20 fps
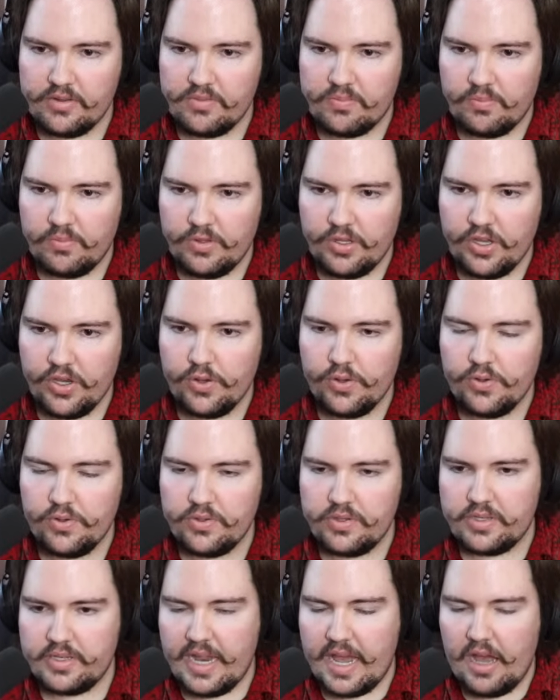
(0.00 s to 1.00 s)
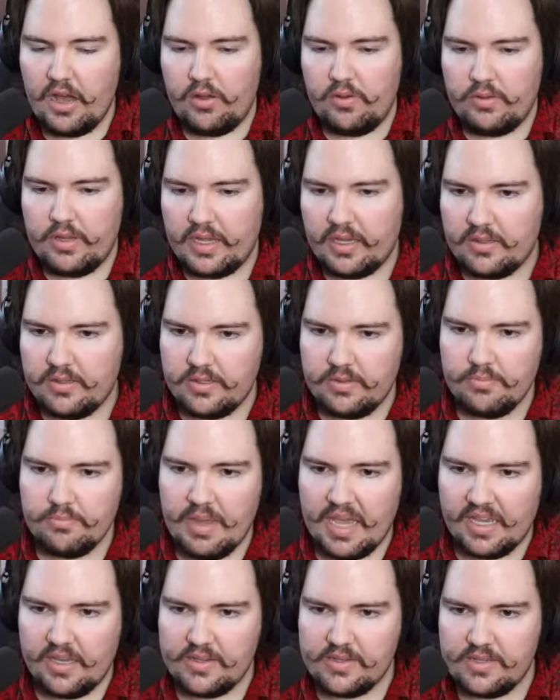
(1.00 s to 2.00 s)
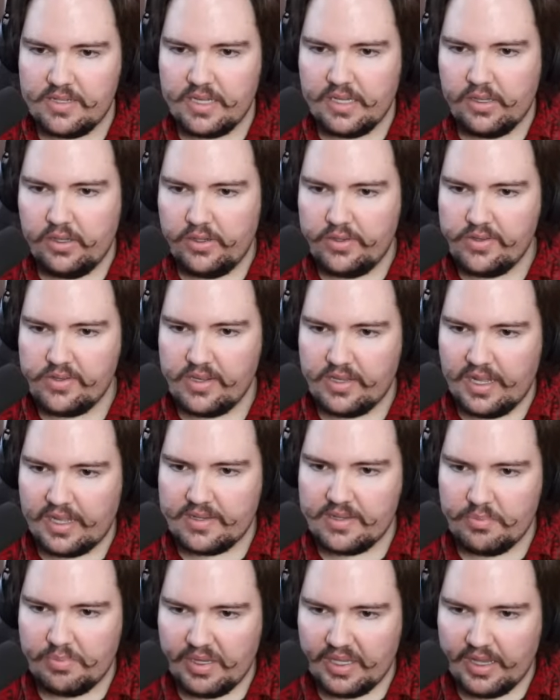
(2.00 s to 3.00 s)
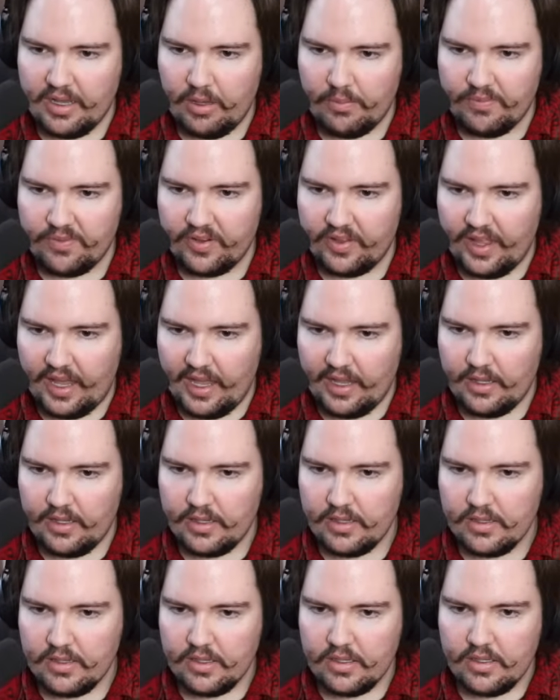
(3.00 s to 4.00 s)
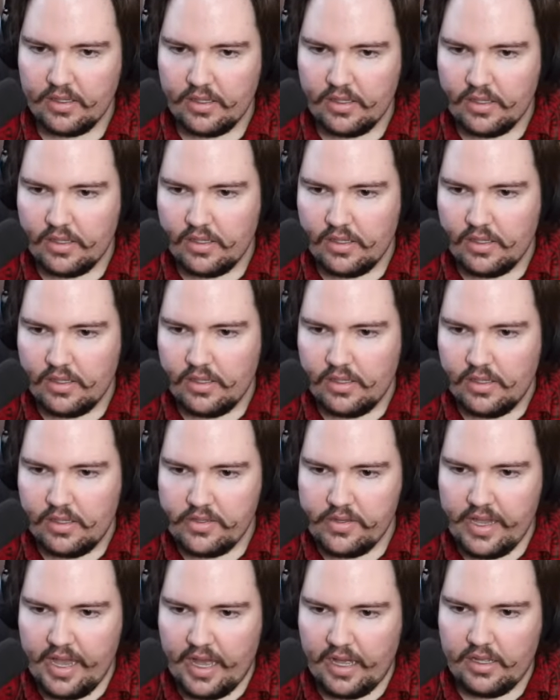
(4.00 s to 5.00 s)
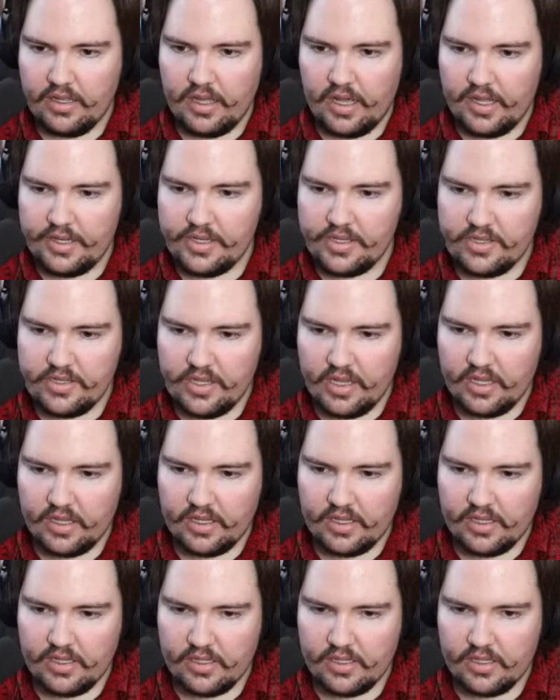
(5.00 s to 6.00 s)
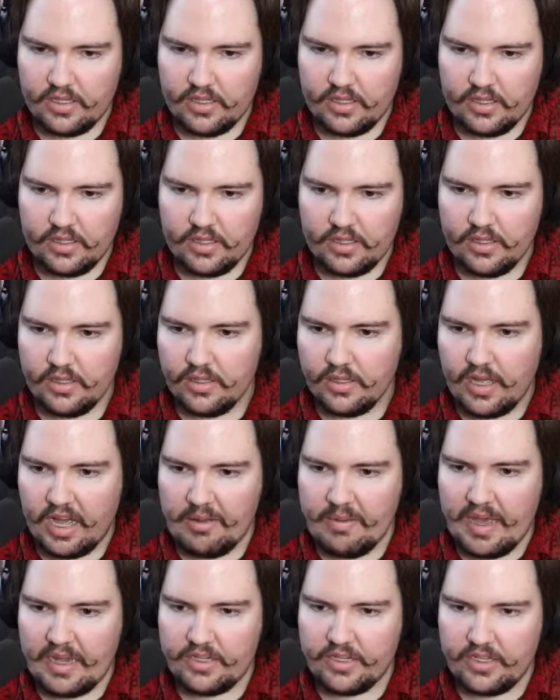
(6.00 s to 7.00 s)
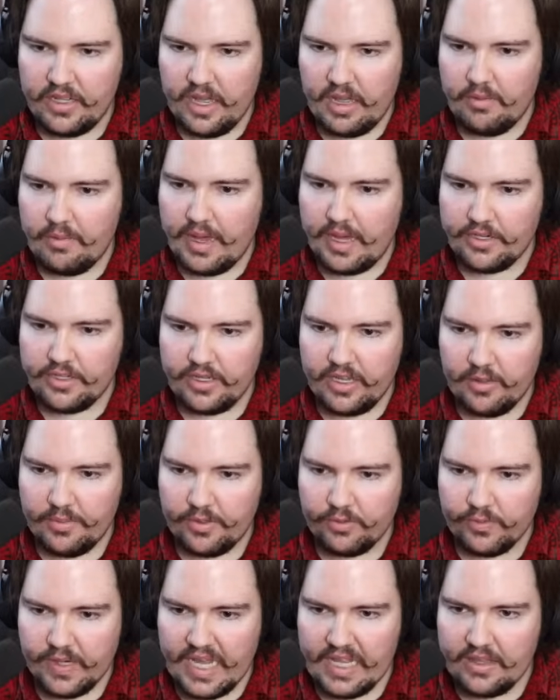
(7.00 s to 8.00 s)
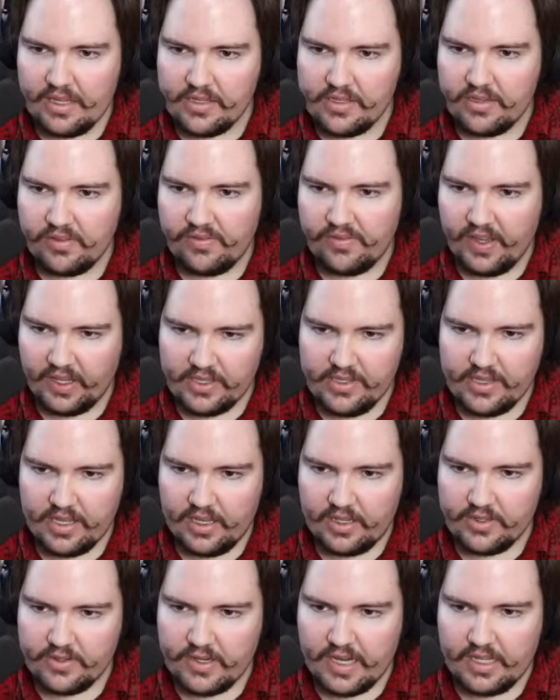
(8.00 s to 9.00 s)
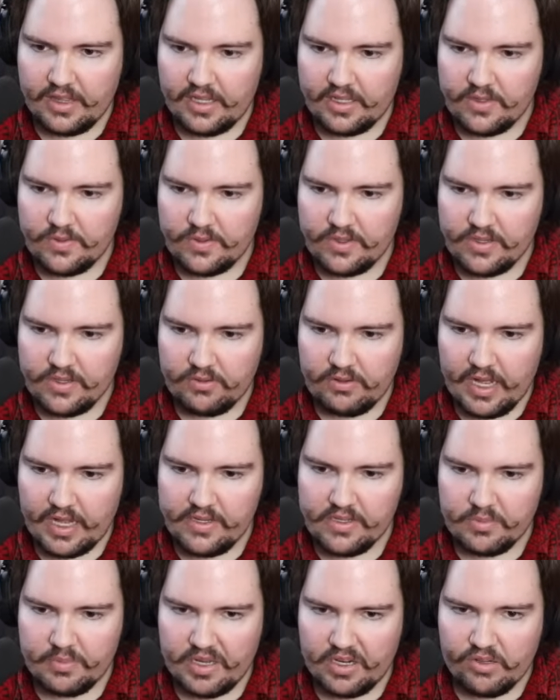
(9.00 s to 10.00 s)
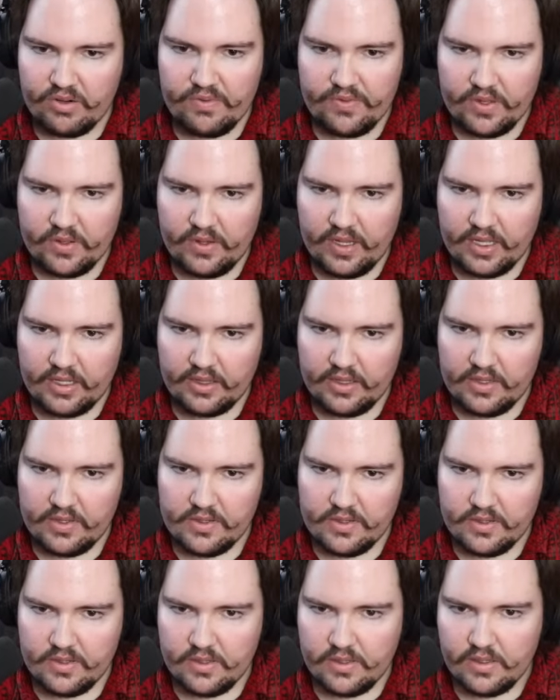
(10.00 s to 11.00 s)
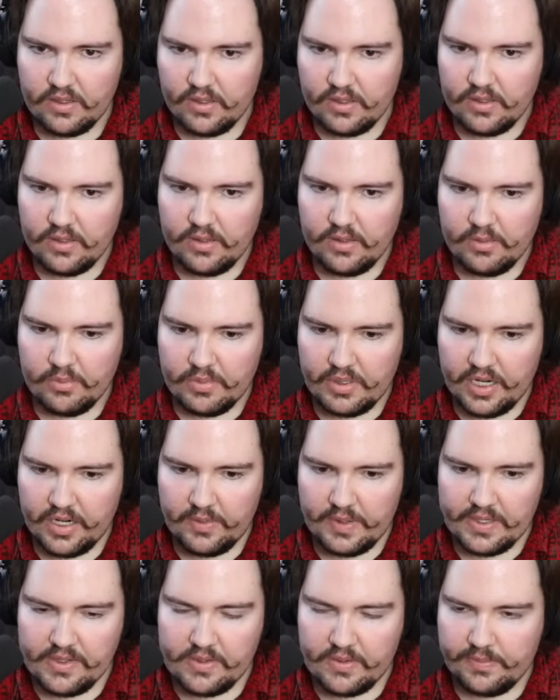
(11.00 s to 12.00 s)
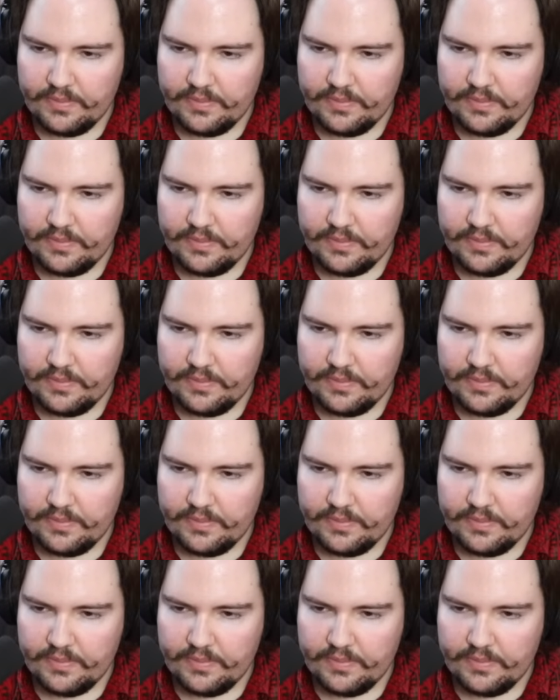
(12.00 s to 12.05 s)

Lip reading: use now, like make his deals. So that's a big help for that. So yeah, I just think I'm actually able to read this and fix things, right? That's what's so nice about a review like this. But anyways.